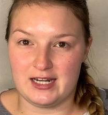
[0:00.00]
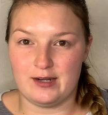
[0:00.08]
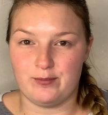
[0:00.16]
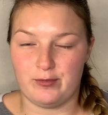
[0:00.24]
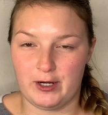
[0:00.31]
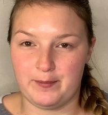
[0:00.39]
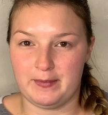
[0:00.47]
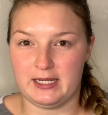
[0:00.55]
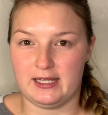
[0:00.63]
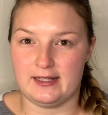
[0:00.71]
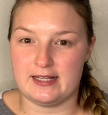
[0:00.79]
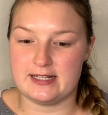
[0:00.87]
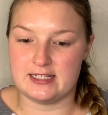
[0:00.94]
and prime my
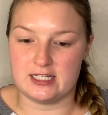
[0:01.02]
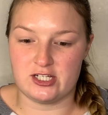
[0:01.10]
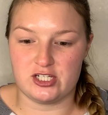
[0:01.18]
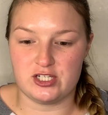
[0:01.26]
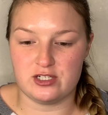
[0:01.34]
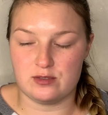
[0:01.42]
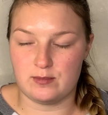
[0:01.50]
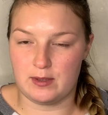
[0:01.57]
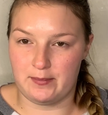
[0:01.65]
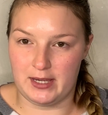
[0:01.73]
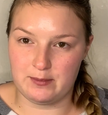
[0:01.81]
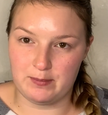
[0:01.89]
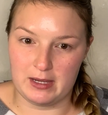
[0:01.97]
eyelids. I just used my
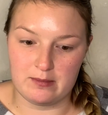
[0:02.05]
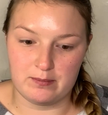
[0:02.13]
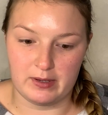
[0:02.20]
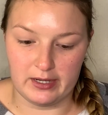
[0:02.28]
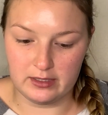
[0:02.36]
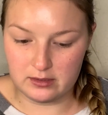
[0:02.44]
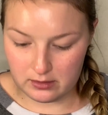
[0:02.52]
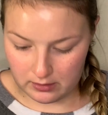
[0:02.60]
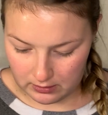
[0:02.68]
MAC Paint Pot.